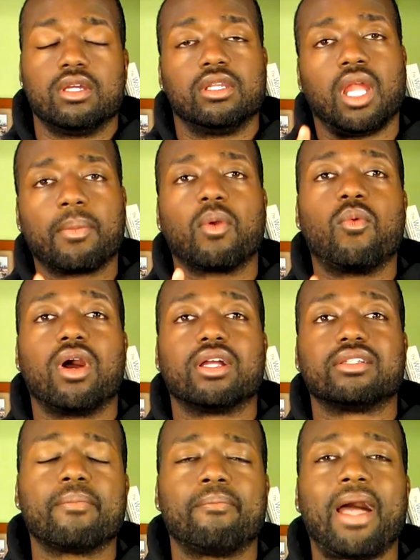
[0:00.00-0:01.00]
Number
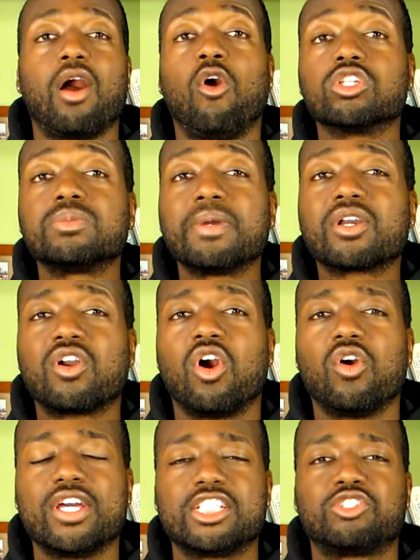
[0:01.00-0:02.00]
one, my ultimate
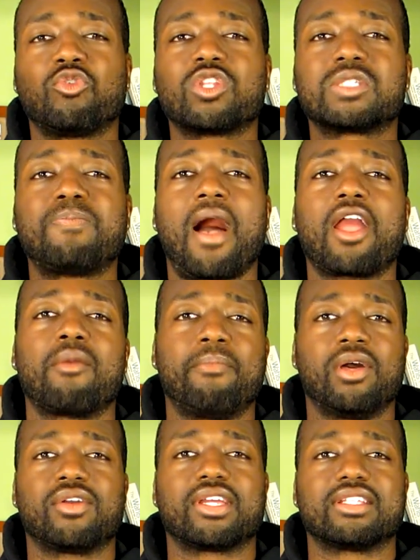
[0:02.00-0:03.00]
goal is to inspire
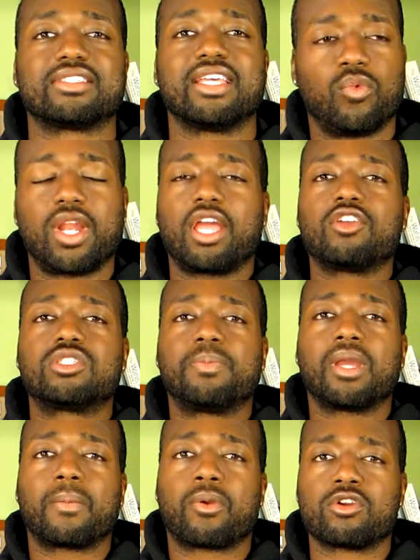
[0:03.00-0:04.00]
millions. When I used to
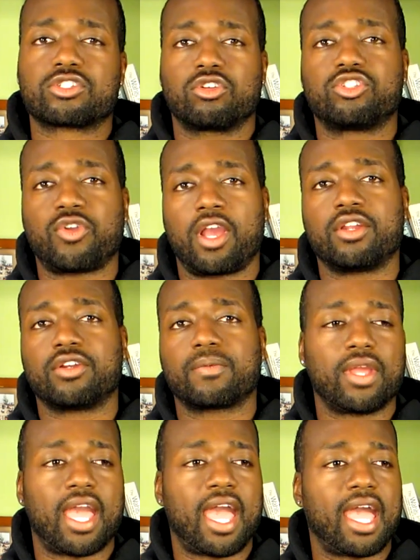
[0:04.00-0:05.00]
be a personal trainer,
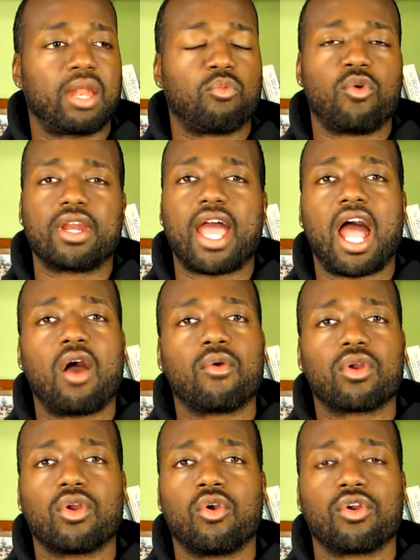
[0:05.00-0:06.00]
we had 1
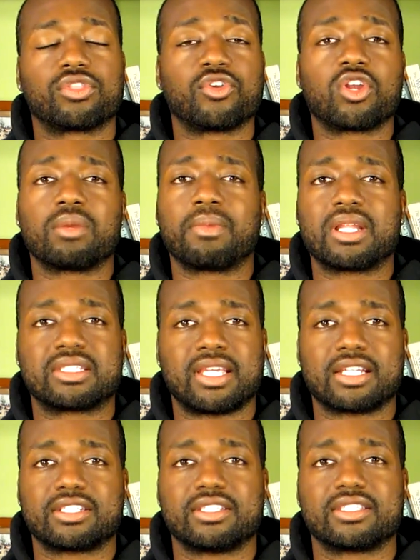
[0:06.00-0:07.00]
hour or 30 minute
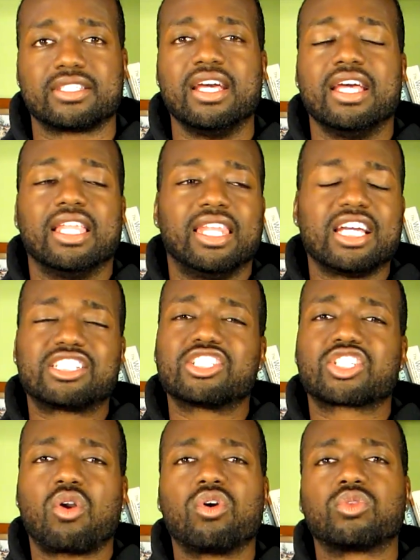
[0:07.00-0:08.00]
sessions. Let's
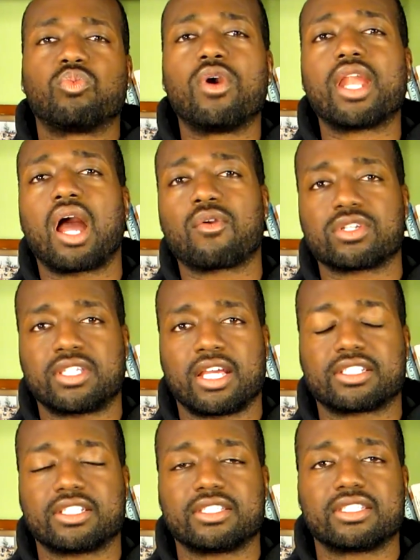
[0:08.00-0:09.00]
just go with 1 hour
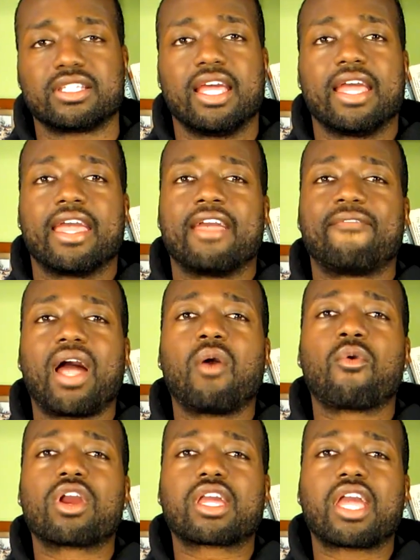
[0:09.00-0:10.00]
sessions. If I
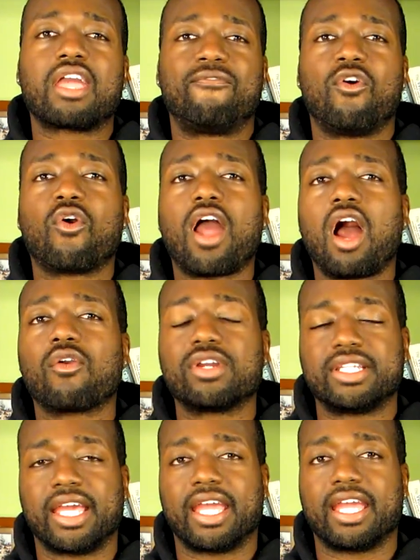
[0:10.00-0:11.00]
work a 4
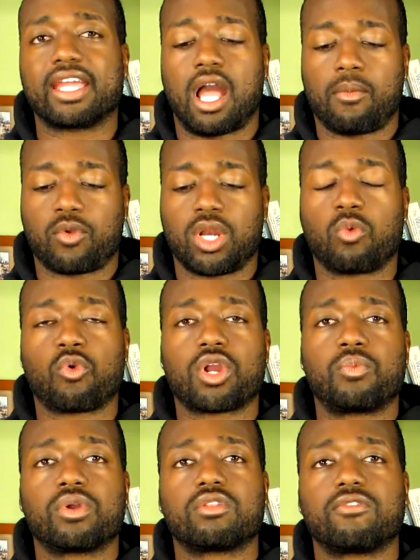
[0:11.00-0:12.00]
hour day, I'm gonna
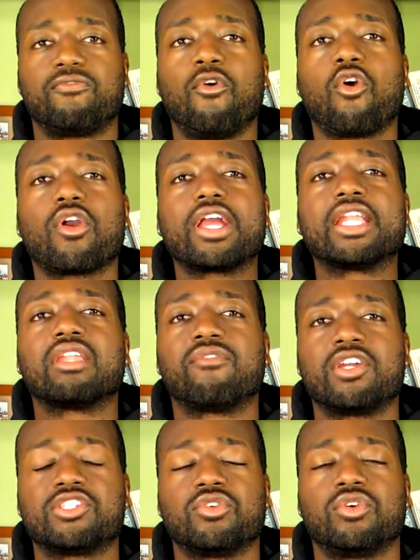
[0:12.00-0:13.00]
work with four
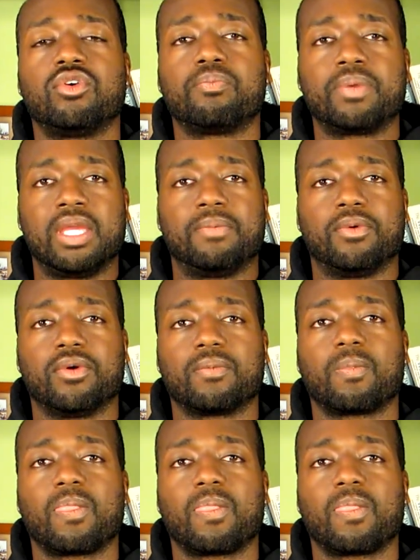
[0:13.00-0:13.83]
individual people.